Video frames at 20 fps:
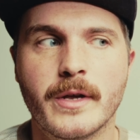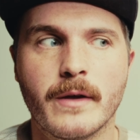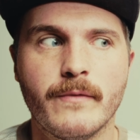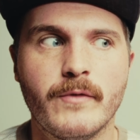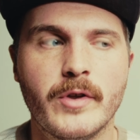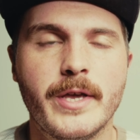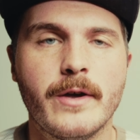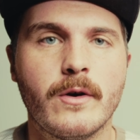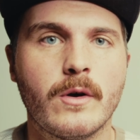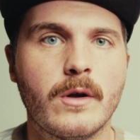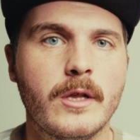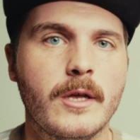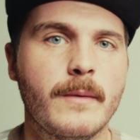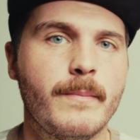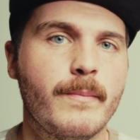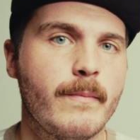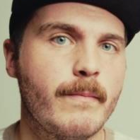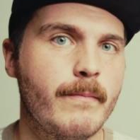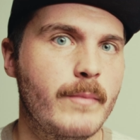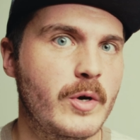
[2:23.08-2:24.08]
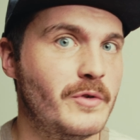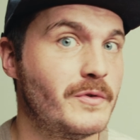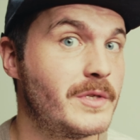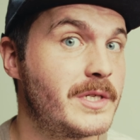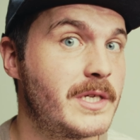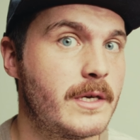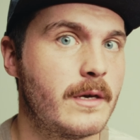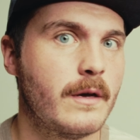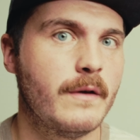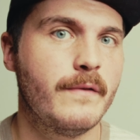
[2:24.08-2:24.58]
video clip, but you
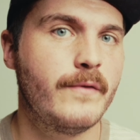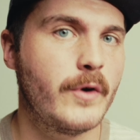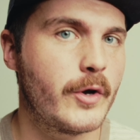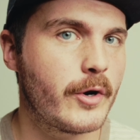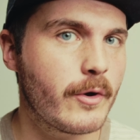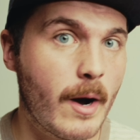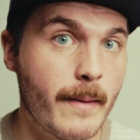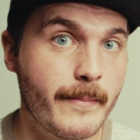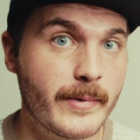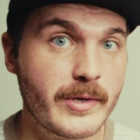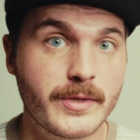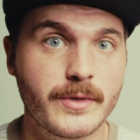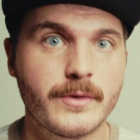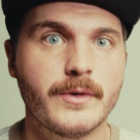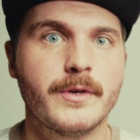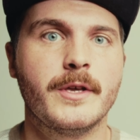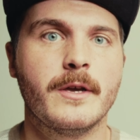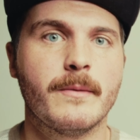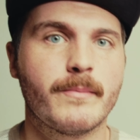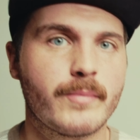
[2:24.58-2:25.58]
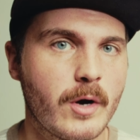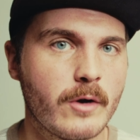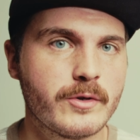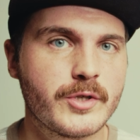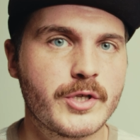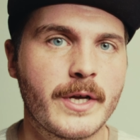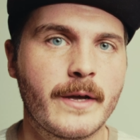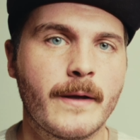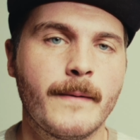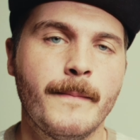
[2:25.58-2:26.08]
see a photo opportunity
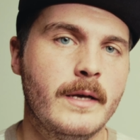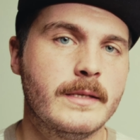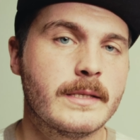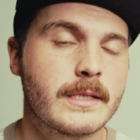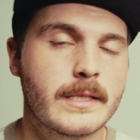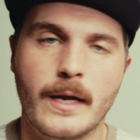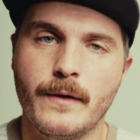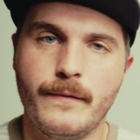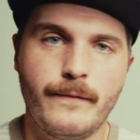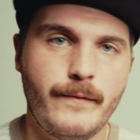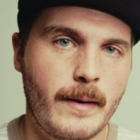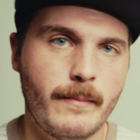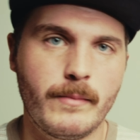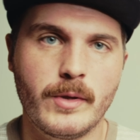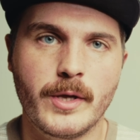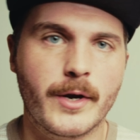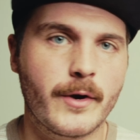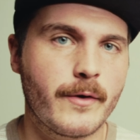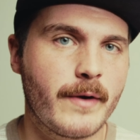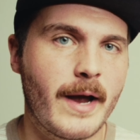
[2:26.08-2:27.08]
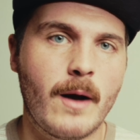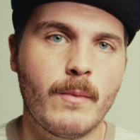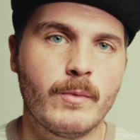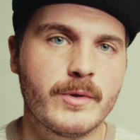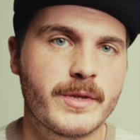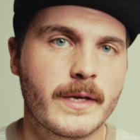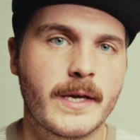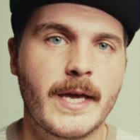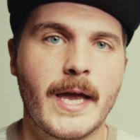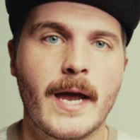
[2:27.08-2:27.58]
approaching. Instead of fumbling around
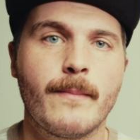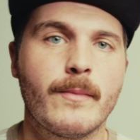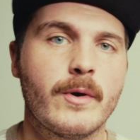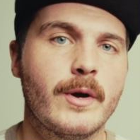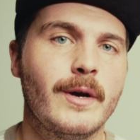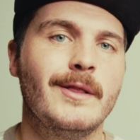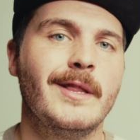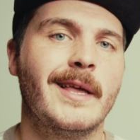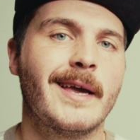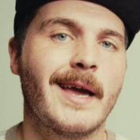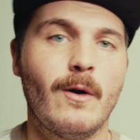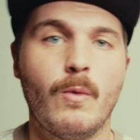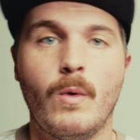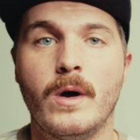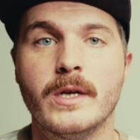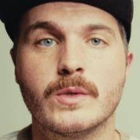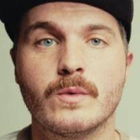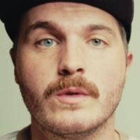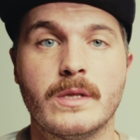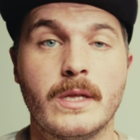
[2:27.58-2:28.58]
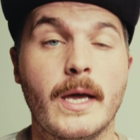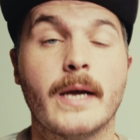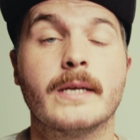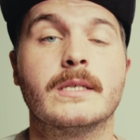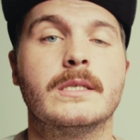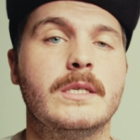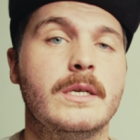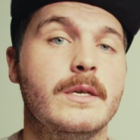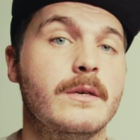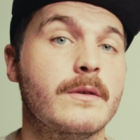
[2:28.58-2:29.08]
with the camera like I was with the
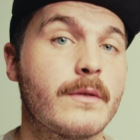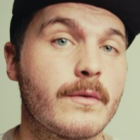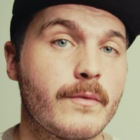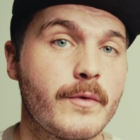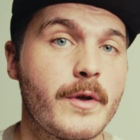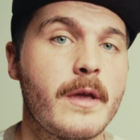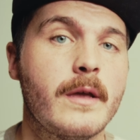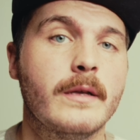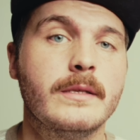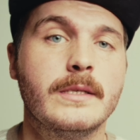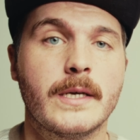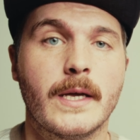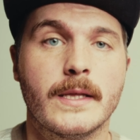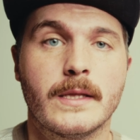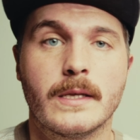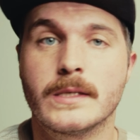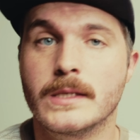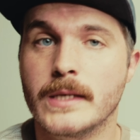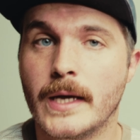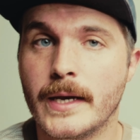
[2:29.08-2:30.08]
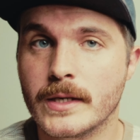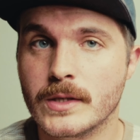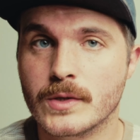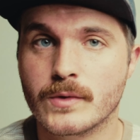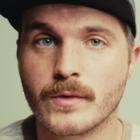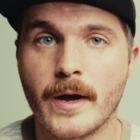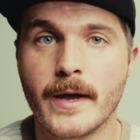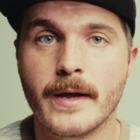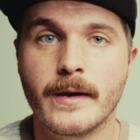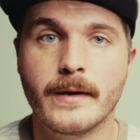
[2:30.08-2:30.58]
X-T3 to get the settings
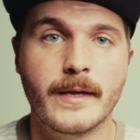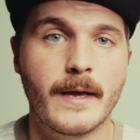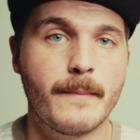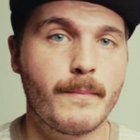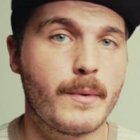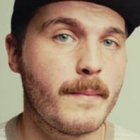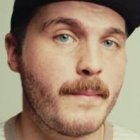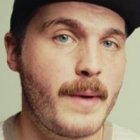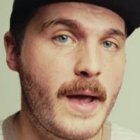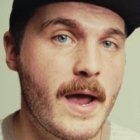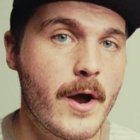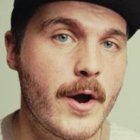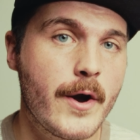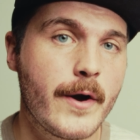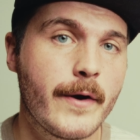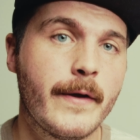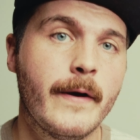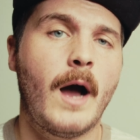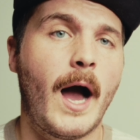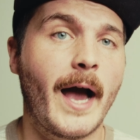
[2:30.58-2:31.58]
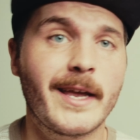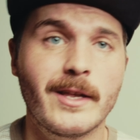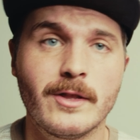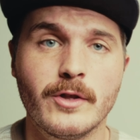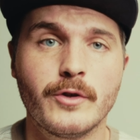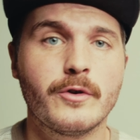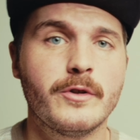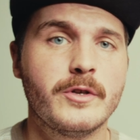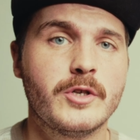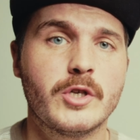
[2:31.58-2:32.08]
right and get prepared, I can
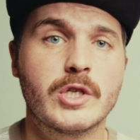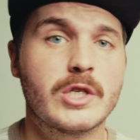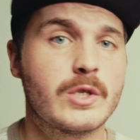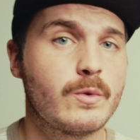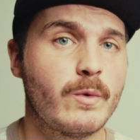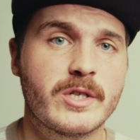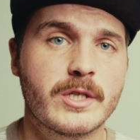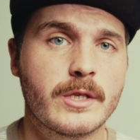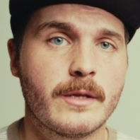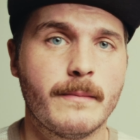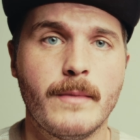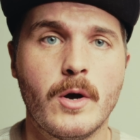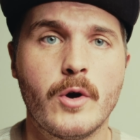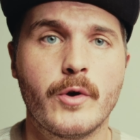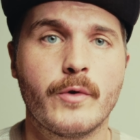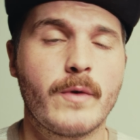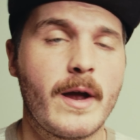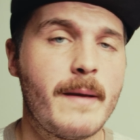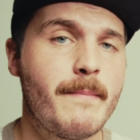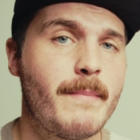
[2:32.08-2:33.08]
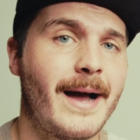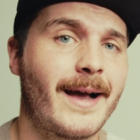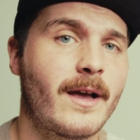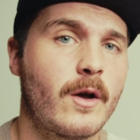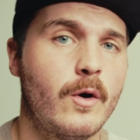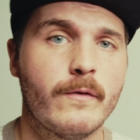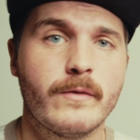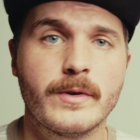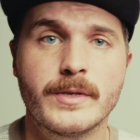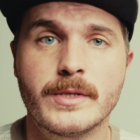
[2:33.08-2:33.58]
literally just switch the mode right back
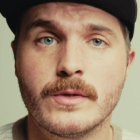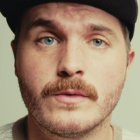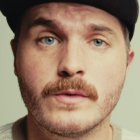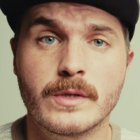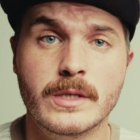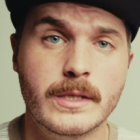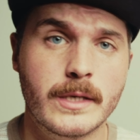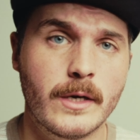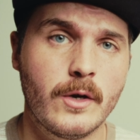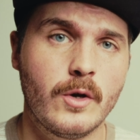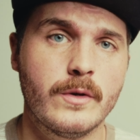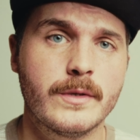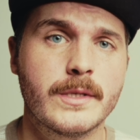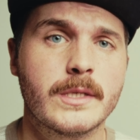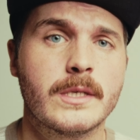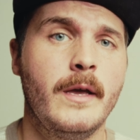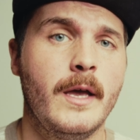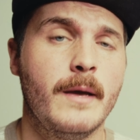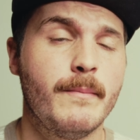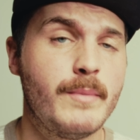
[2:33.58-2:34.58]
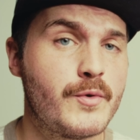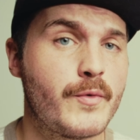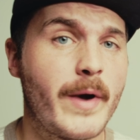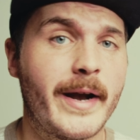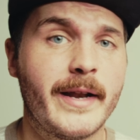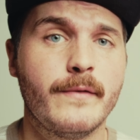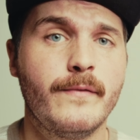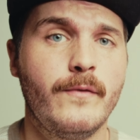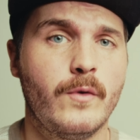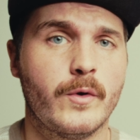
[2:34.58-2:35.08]
over to stills and be
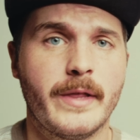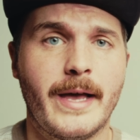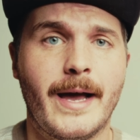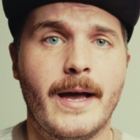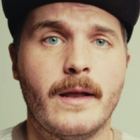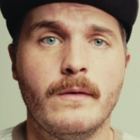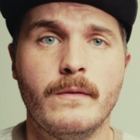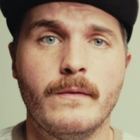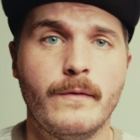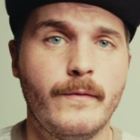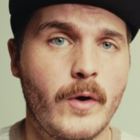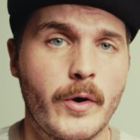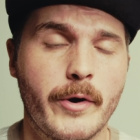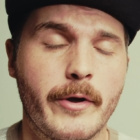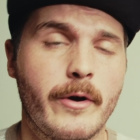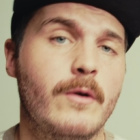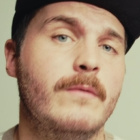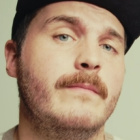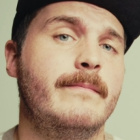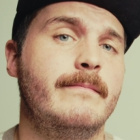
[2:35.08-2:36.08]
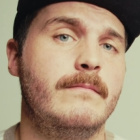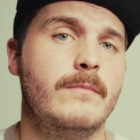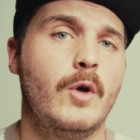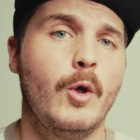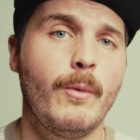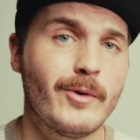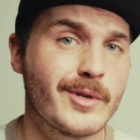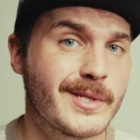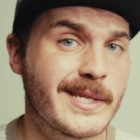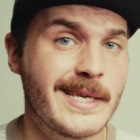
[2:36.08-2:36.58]
ready for that photo
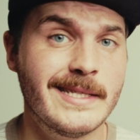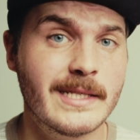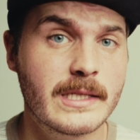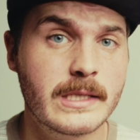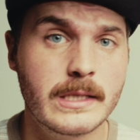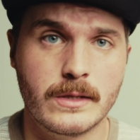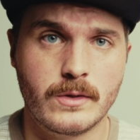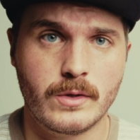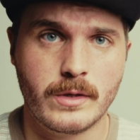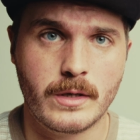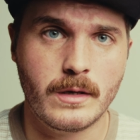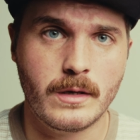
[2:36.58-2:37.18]
almost instantly.